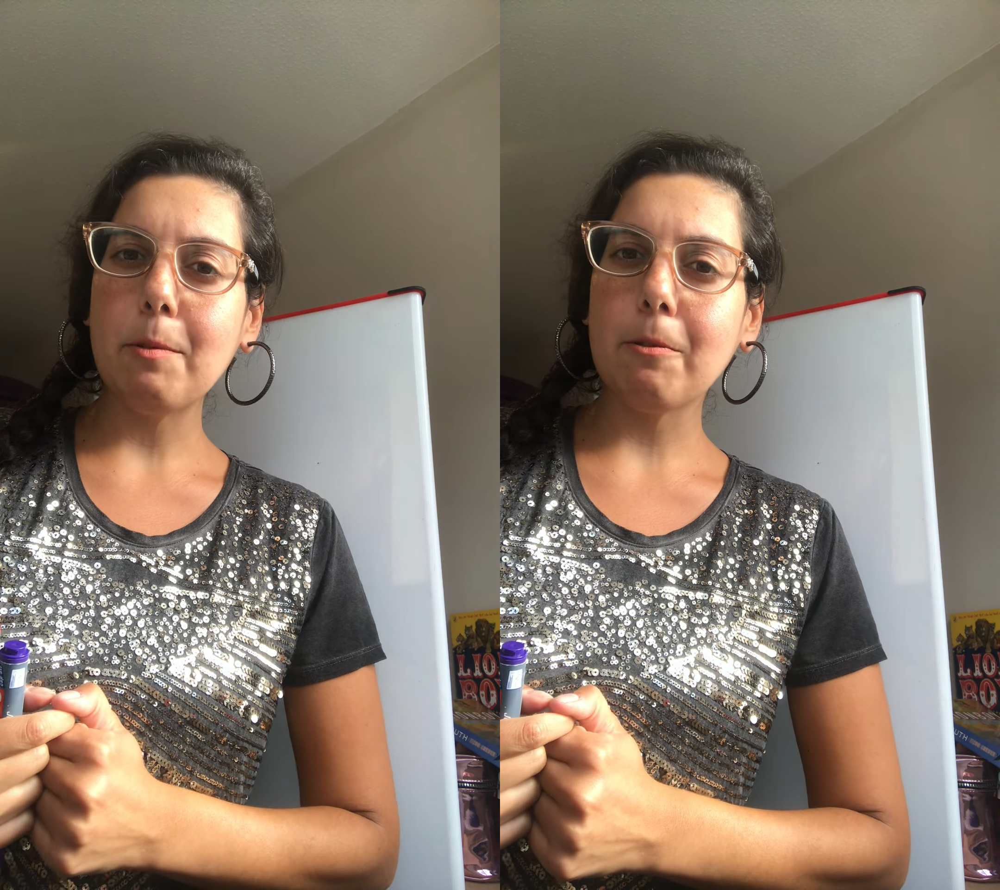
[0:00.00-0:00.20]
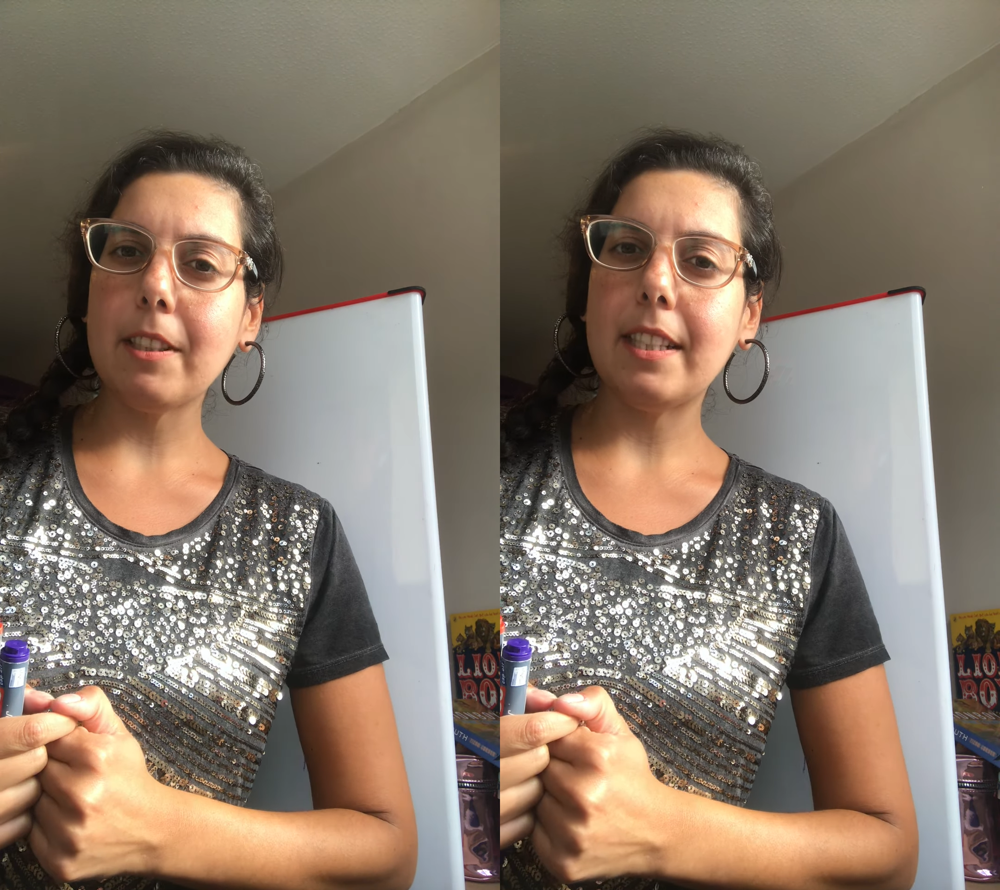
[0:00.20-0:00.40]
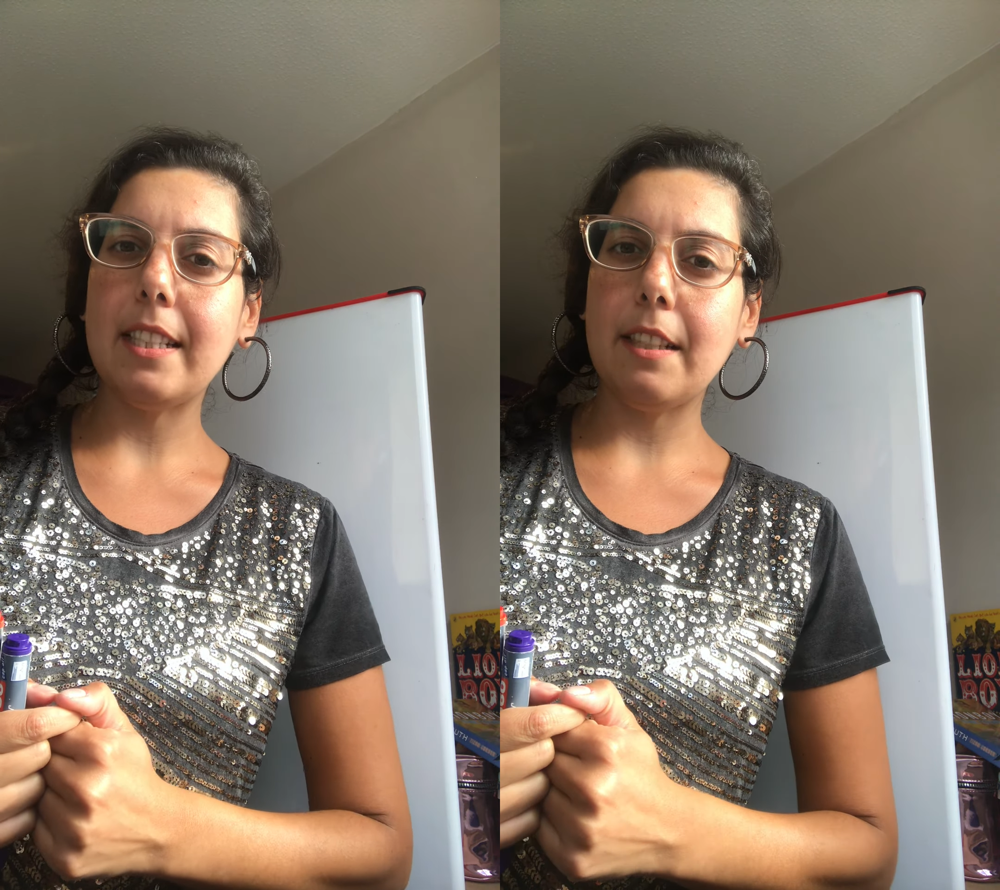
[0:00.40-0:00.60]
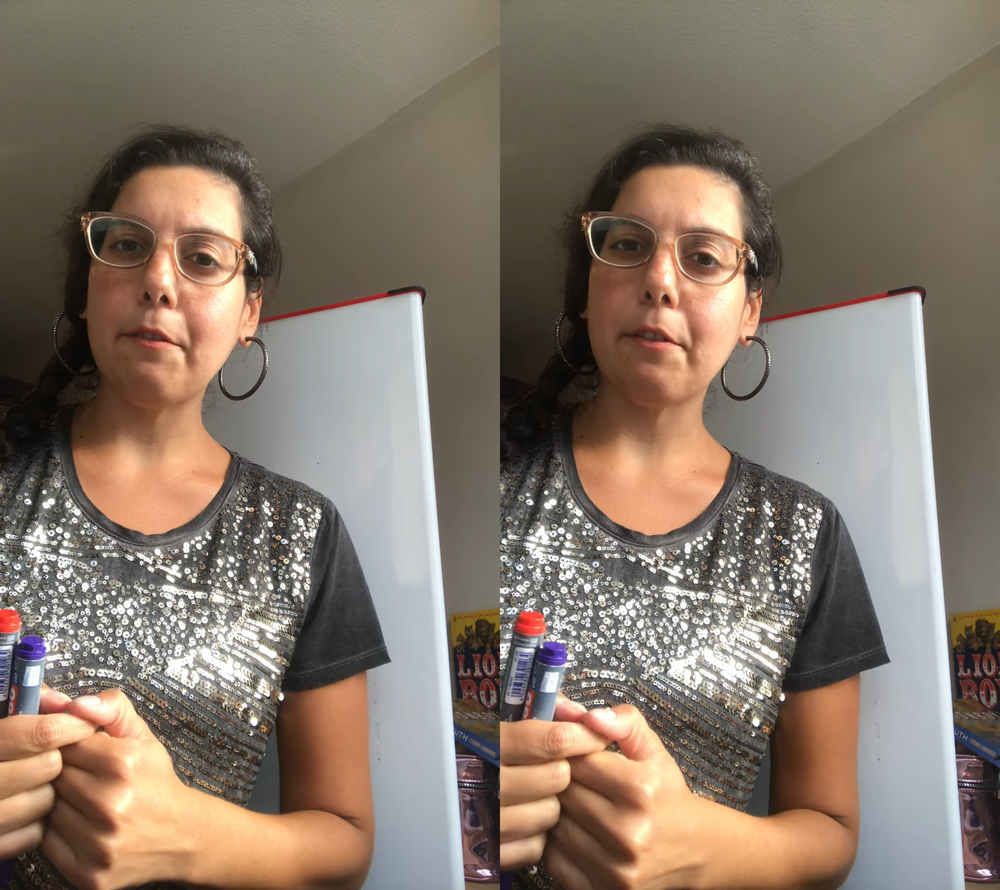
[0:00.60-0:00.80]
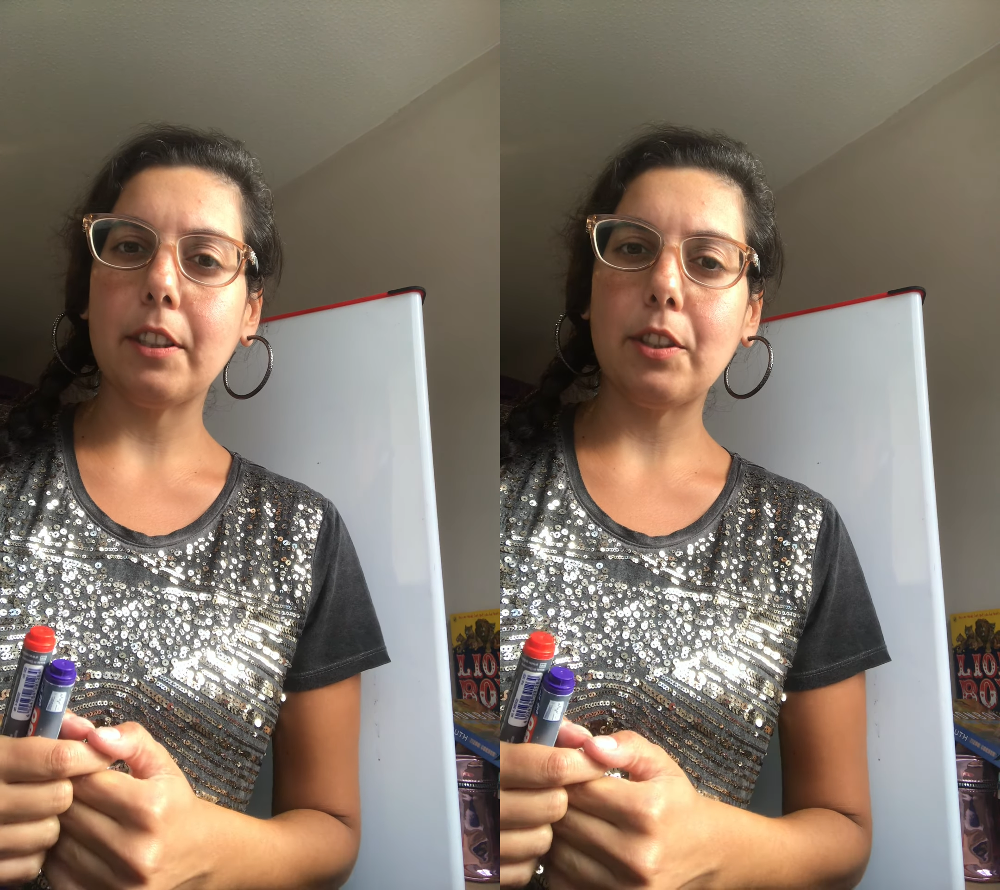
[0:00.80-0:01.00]
or is it
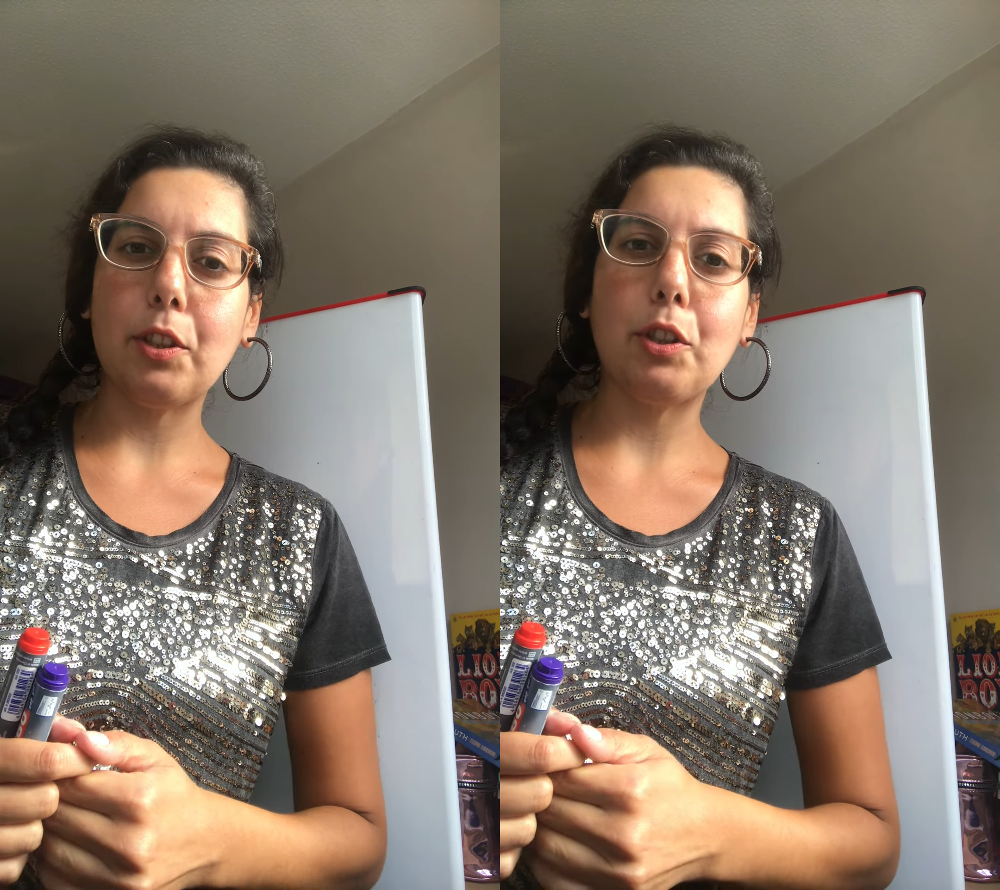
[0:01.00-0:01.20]
different